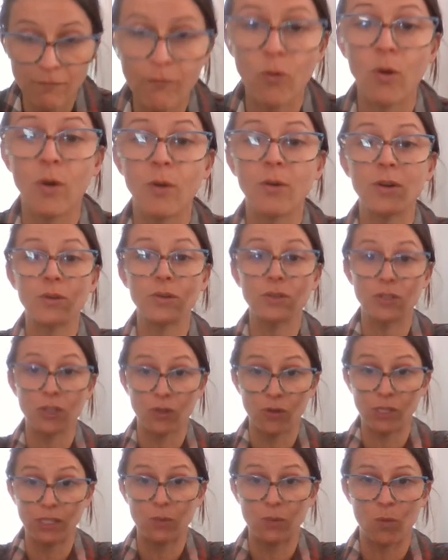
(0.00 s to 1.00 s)
4
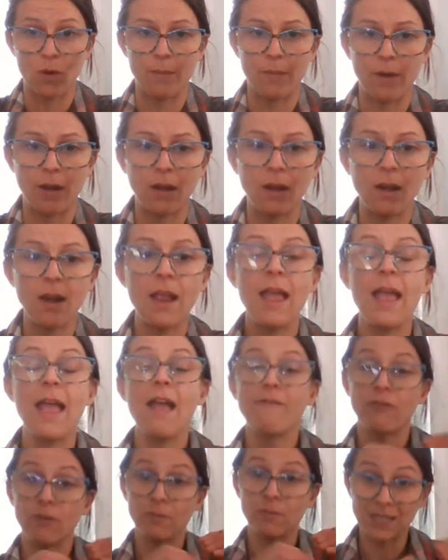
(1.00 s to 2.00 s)
degrees warmer,
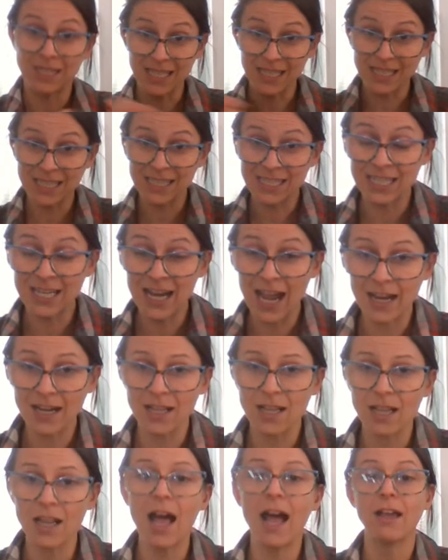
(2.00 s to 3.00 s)
from 6 to 9
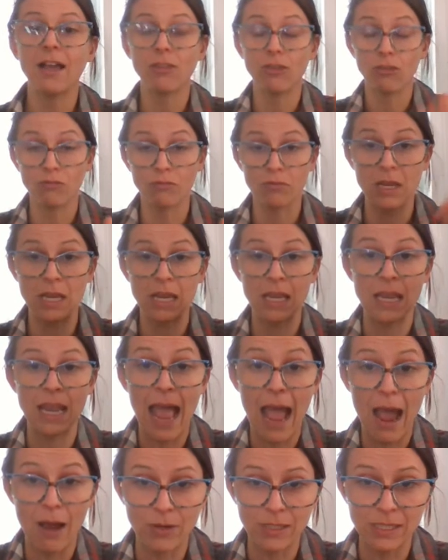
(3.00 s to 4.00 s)
o'clock, 3
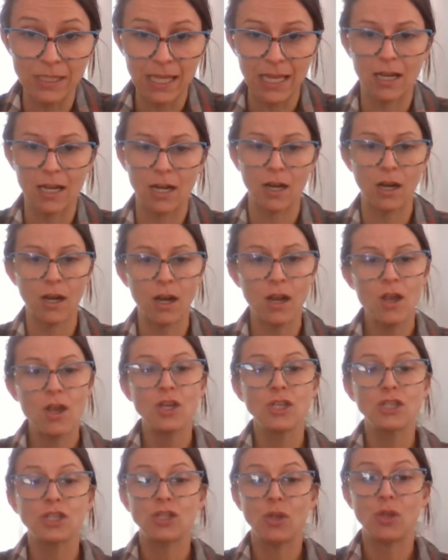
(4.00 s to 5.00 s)
hours later.
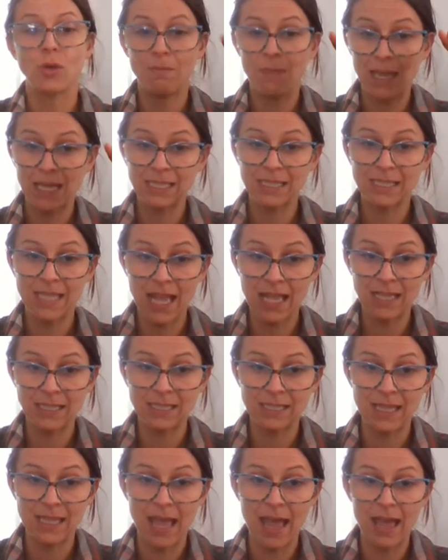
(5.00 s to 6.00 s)
So it makes
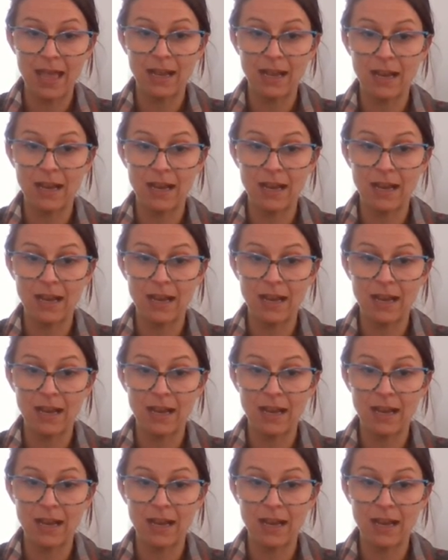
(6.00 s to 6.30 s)
sense that